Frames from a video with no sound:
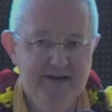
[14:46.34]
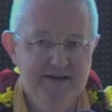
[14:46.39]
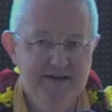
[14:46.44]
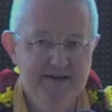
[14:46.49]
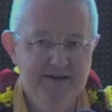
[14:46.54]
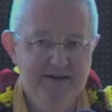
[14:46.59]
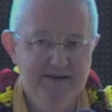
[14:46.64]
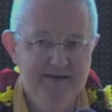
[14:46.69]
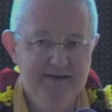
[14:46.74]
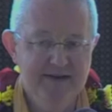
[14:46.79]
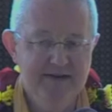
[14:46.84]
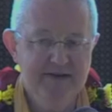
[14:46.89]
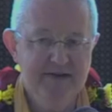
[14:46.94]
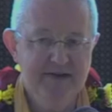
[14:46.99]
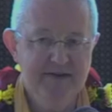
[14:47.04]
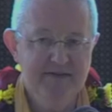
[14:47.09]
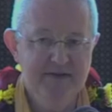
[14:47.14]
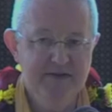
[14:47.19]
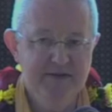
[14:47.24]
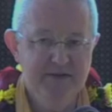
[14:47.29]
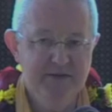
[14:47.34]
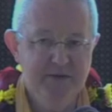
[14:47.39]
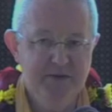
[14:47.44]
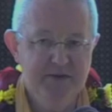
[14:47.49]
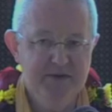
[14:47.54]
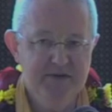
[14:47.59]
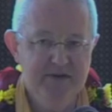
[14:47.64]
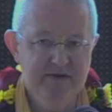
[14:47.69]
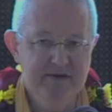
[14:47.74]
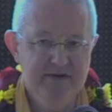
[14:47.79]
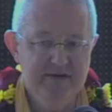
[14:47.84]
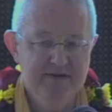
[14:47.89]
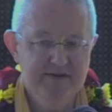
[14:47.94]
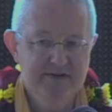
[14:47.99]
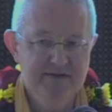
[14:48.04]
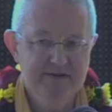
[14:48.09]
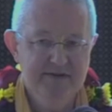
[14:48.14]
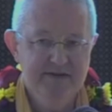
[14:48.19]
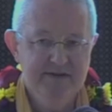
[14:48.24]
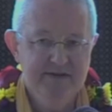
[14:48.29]
That's our misfortune.
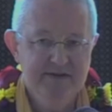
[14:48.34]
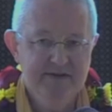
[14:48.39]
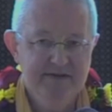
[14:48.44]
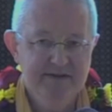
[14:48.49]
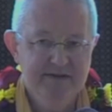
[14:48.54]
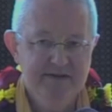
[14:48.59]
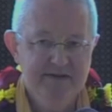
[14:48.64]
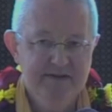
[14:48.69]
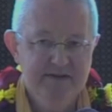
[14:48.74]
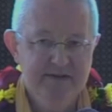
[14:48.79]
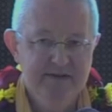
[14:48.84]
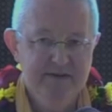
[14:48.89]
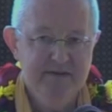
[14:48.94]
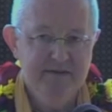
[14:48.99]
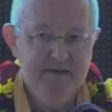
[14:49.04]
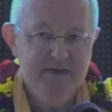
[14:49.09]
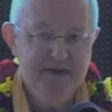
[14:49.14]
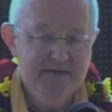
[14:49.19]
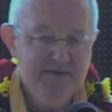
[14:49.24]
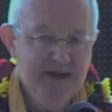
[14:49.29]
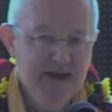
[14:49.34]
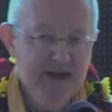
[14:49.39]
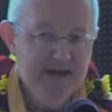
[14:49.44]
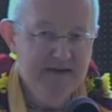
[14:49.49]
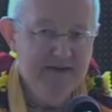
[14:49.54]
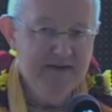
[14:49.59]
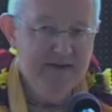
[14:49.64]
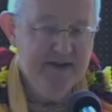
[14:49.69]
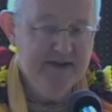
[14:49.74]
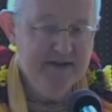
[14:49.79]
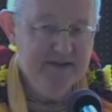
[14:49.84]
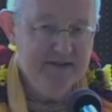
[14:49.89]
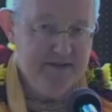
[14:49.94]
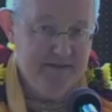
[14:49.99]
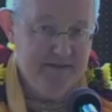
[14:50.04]
But it manifests